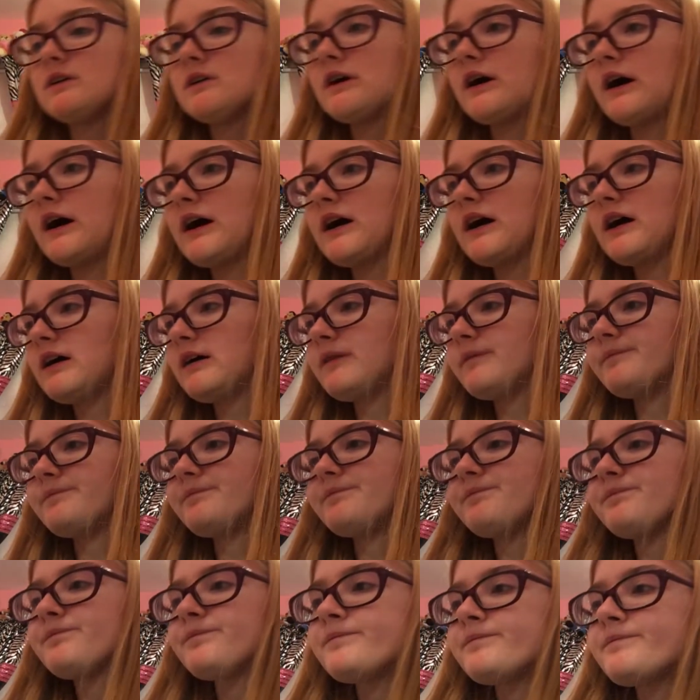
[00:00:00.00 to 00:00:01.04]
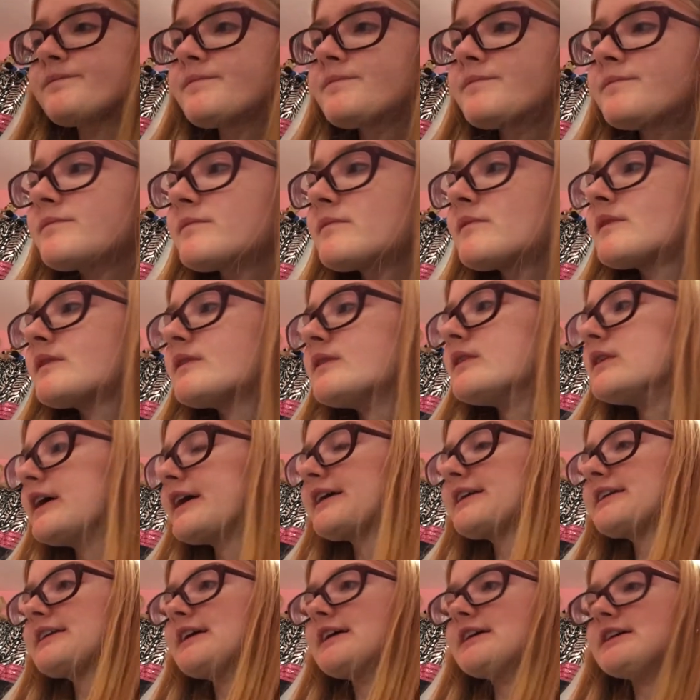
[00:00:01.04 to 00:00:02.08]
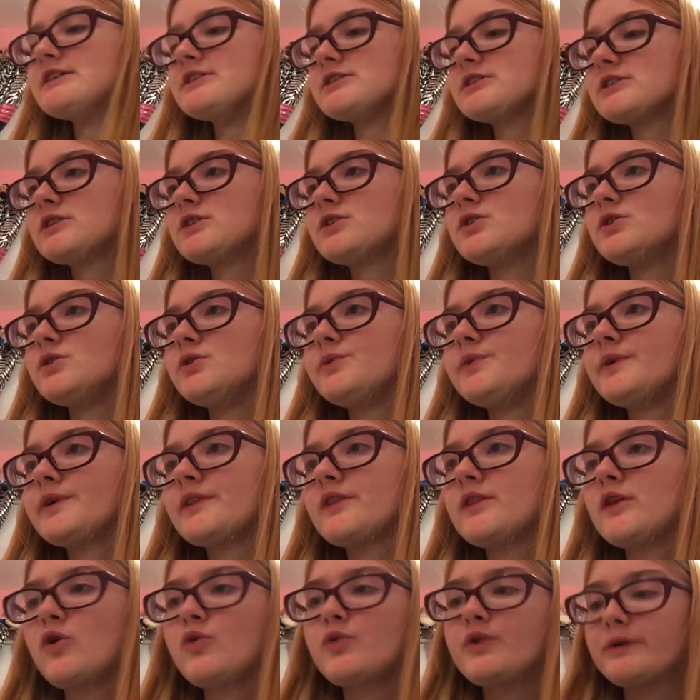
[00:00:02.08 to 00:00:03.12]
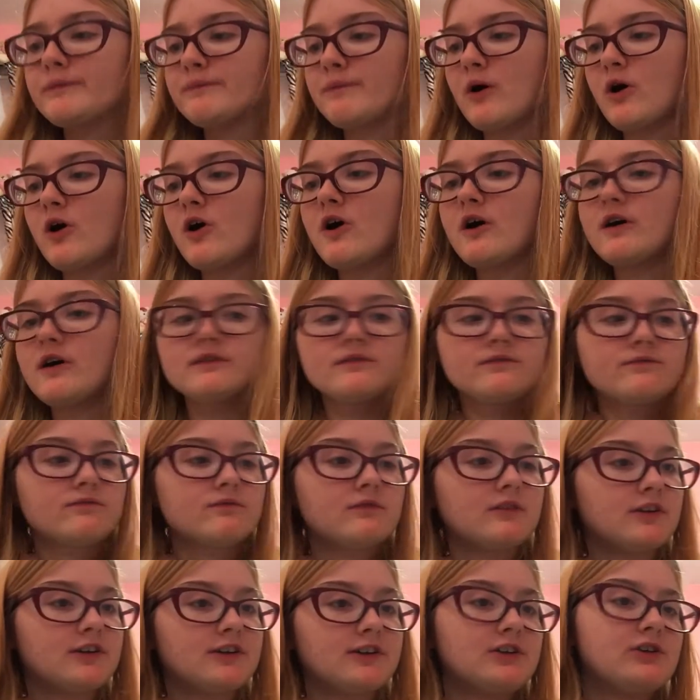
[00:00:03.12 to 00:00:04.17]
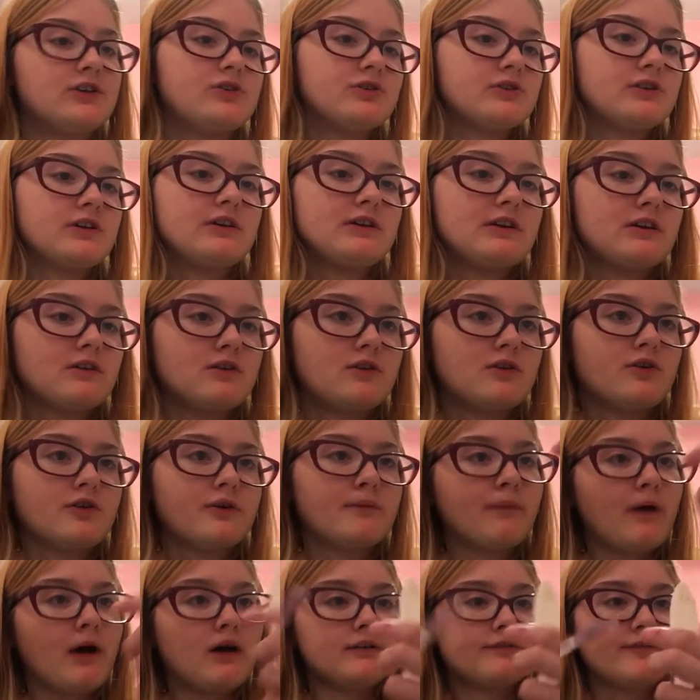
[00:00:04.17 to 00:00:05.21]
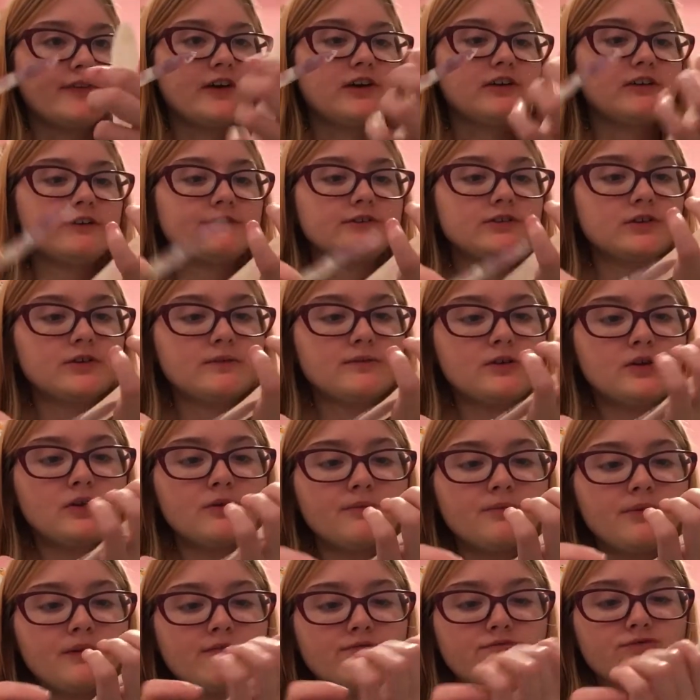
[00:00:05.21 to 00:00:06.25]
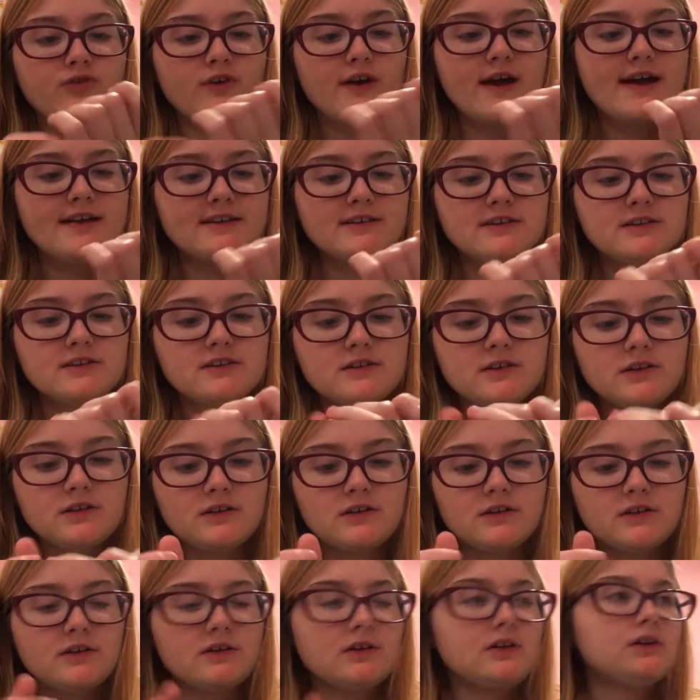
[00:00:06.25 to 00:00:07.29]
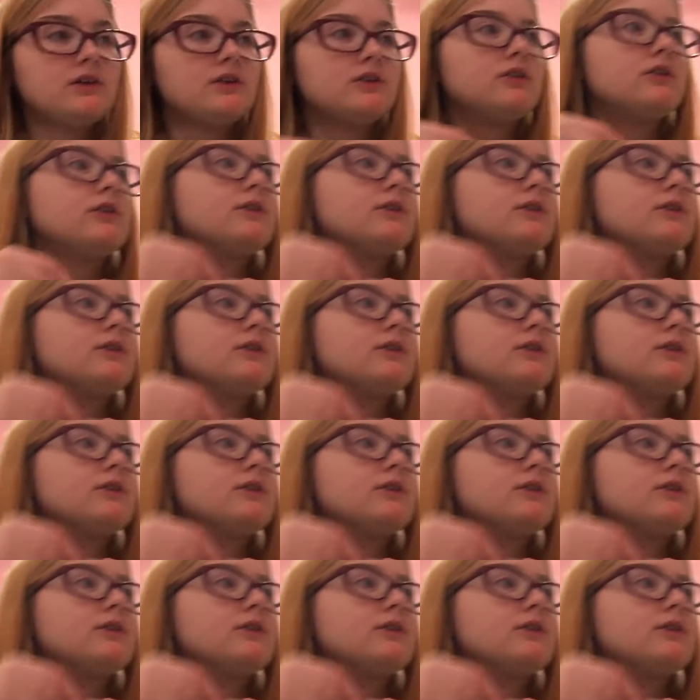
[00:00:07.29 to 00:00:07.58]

Um, like I said, he's doing with Logan Paul you used to Logan Paul Fair Love Show, you know, been friends, you know,